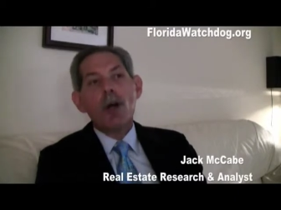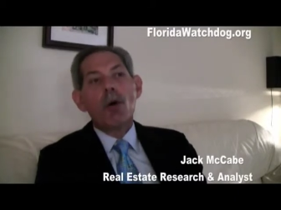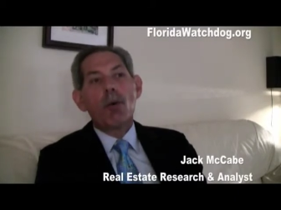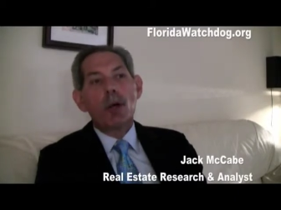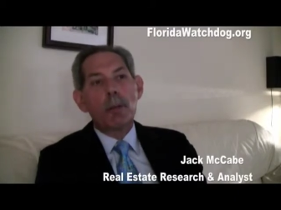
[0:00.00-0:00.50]

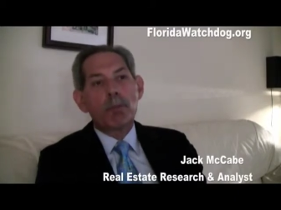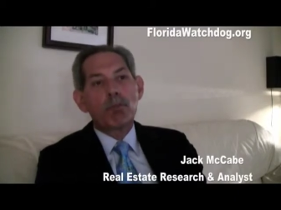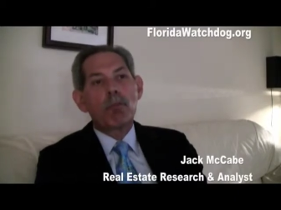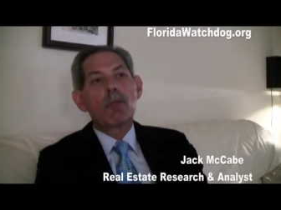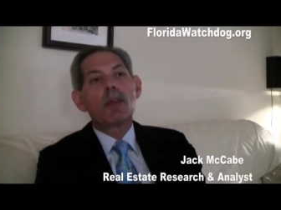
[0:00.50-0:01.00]
Well,
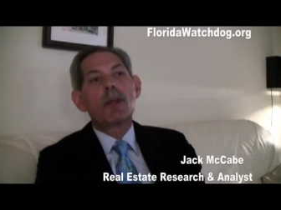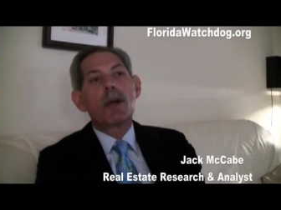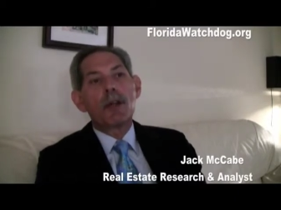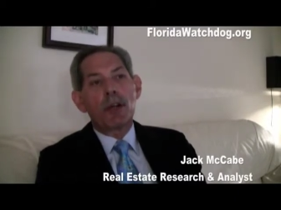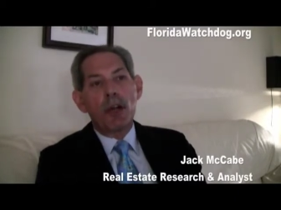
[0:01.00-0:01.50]

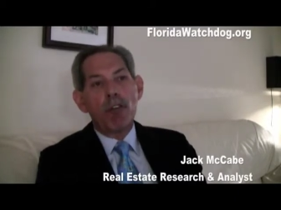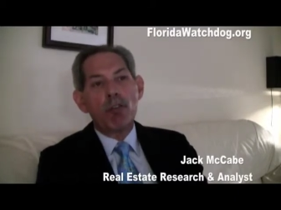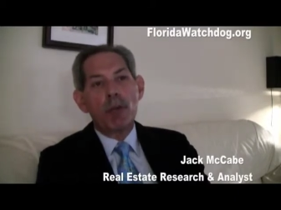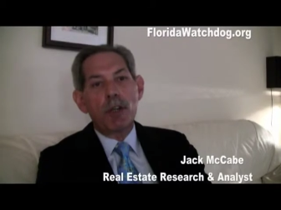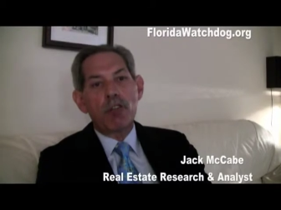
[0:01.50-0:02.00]
the
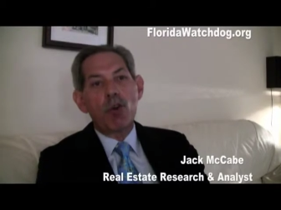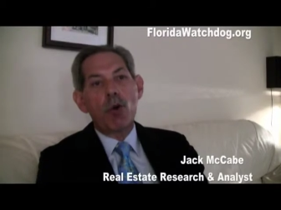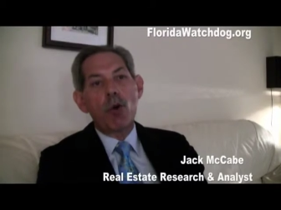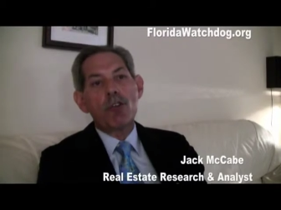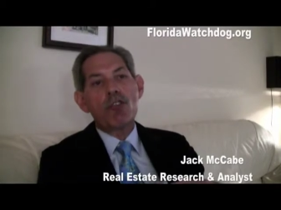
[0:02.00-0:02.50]
government, of
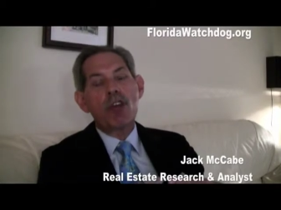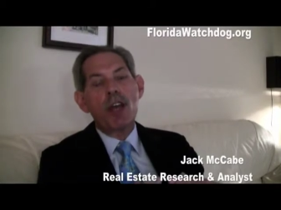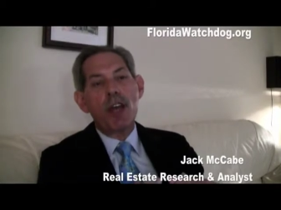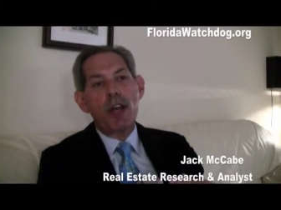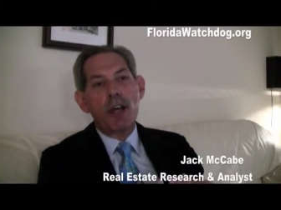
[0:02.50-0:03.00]
course,
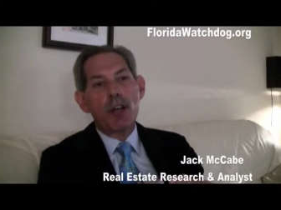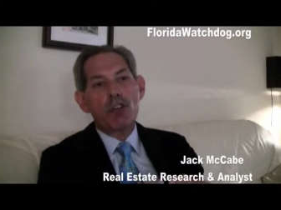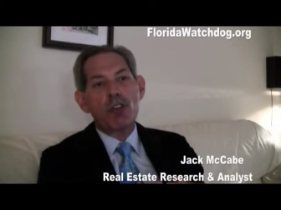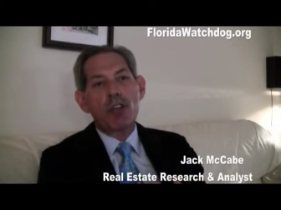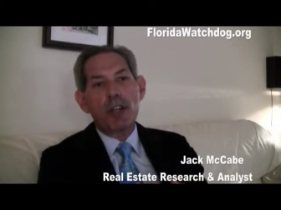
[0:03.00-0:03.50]
has
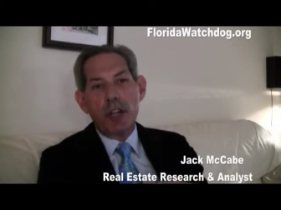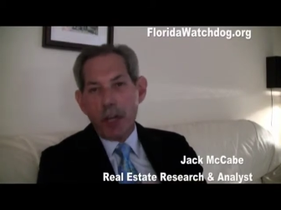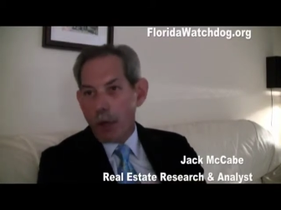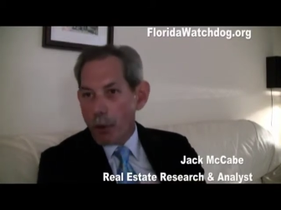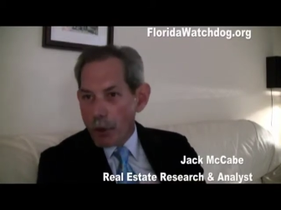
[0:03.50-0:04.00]

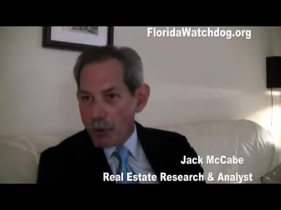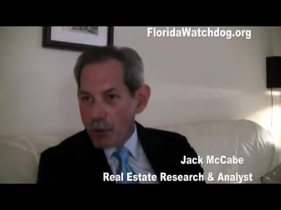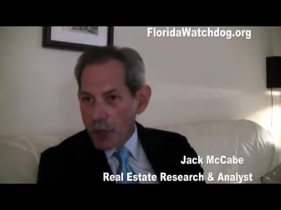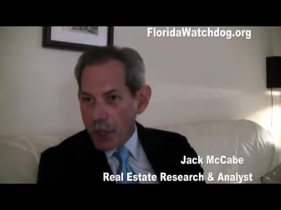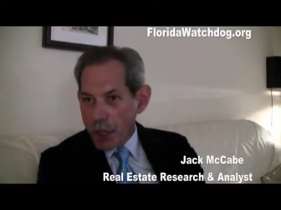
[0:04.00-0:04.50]

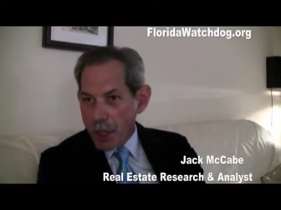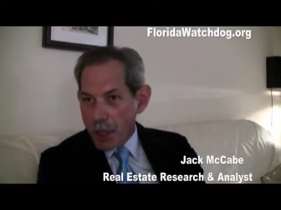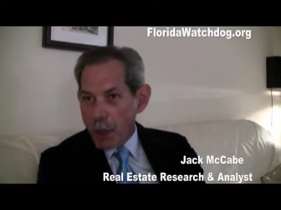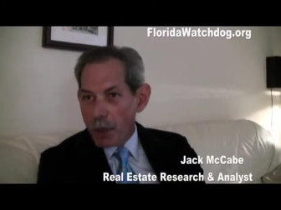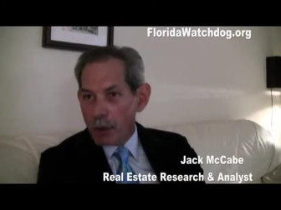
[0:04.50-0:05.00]
guaranteed
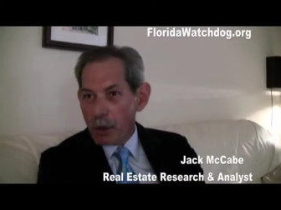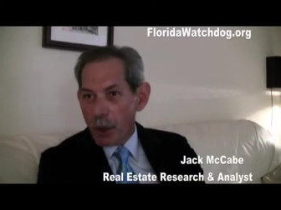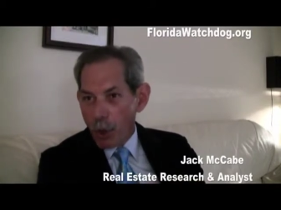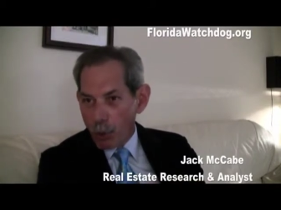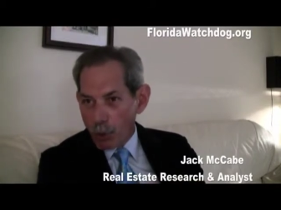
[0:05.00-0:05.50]

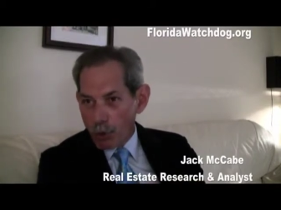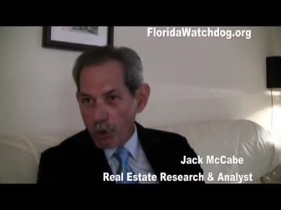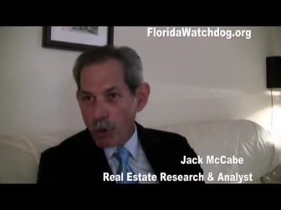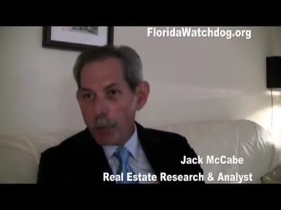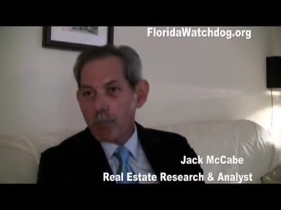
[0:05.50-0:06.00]
loans.
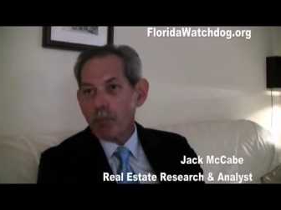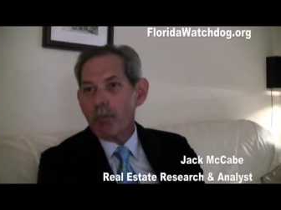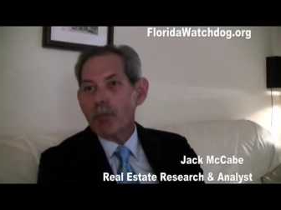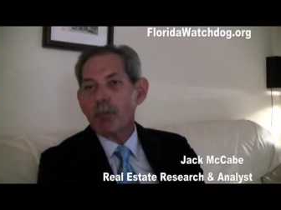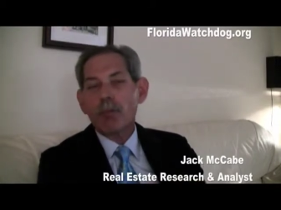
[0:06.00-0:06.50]

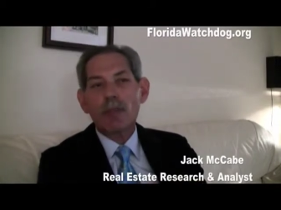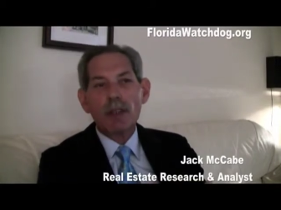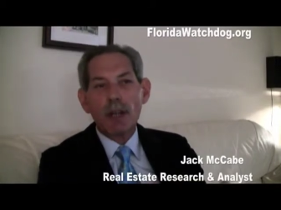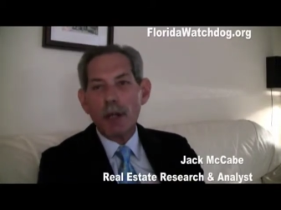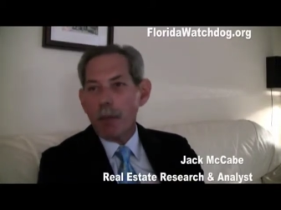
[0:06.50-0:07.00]

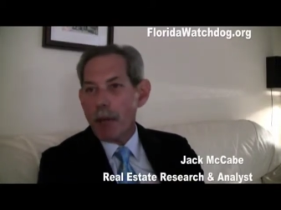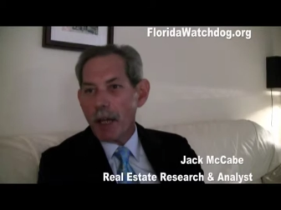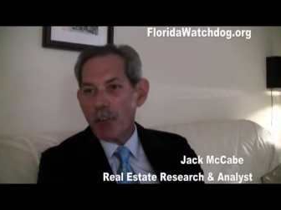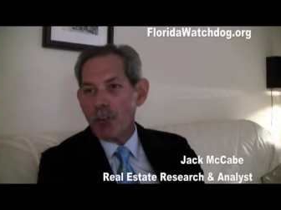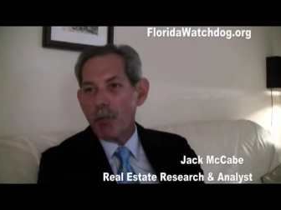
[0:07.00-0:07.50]
The
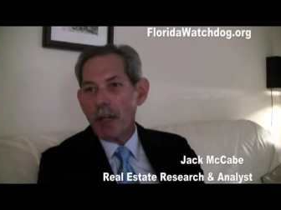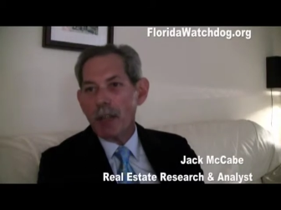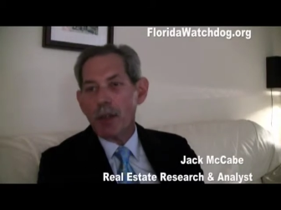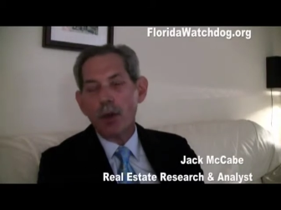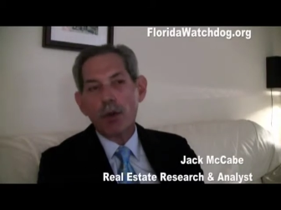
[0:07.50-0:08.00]
banks have made
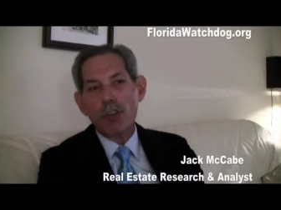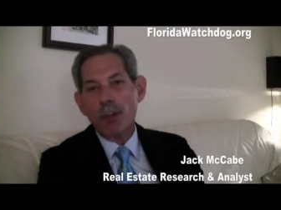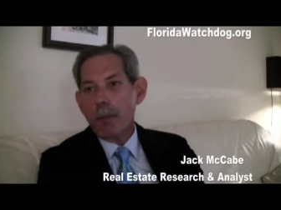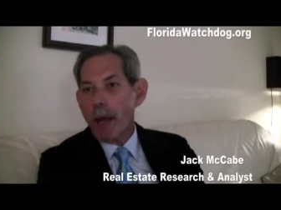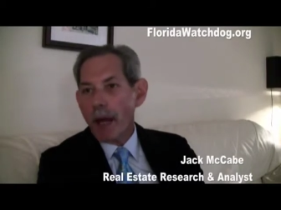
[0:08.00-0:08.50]
loans,
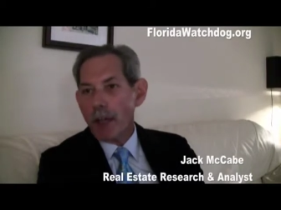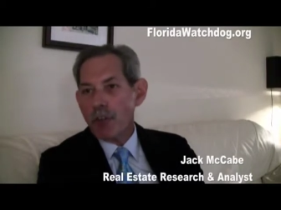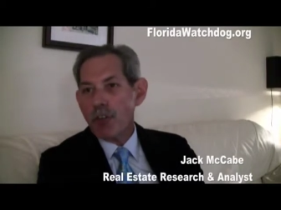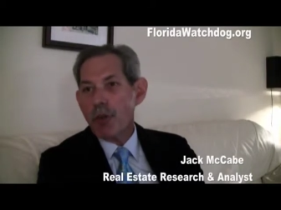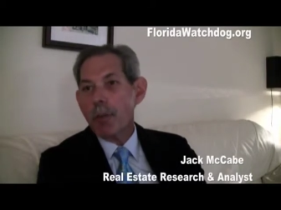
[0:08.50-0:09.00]
they've
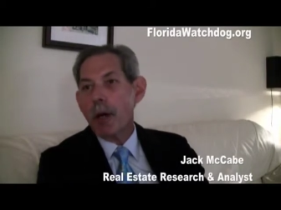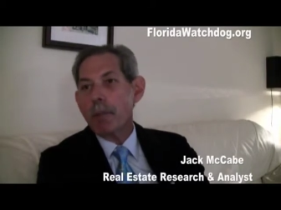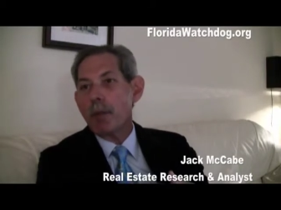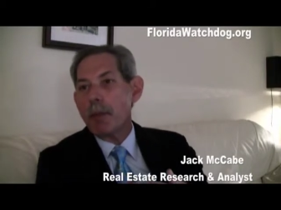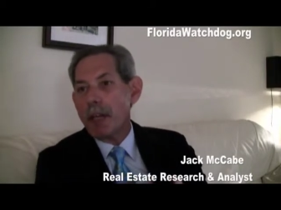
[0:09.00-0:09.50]
packaged them up.
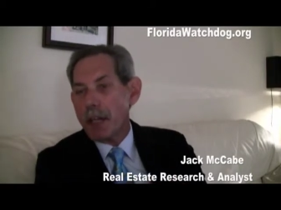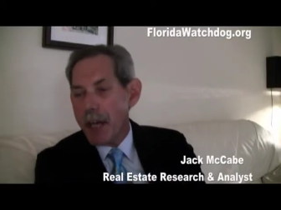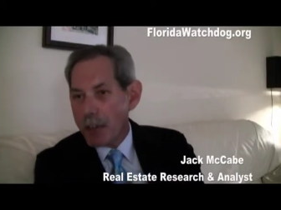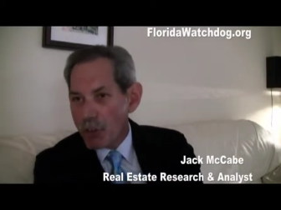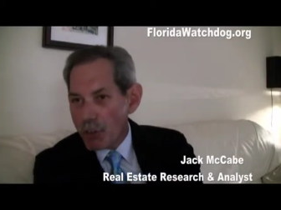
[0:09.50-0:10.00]
In many
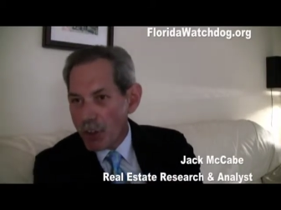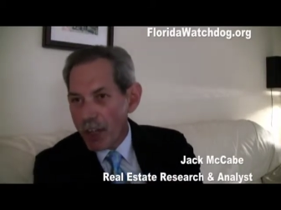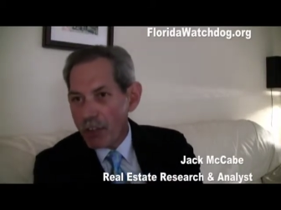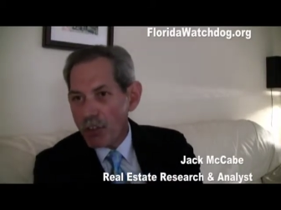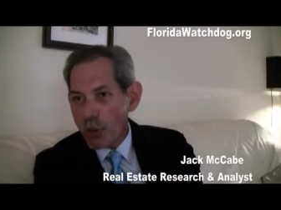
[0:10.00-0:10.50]
cases, they
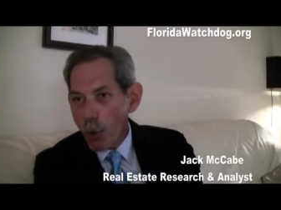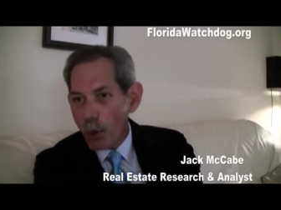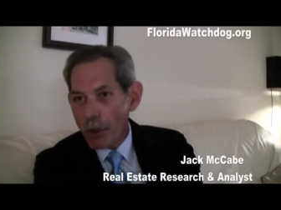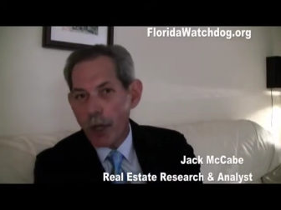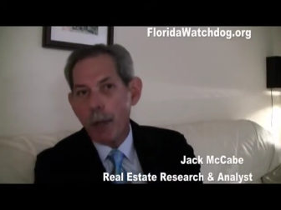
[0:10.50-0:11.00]
have
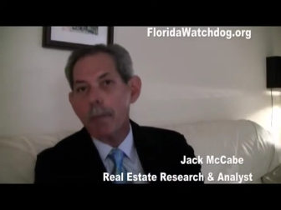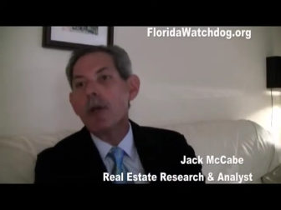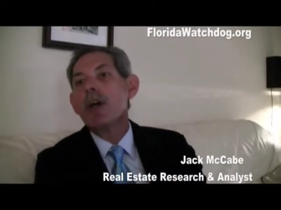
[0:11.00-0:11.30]
sold them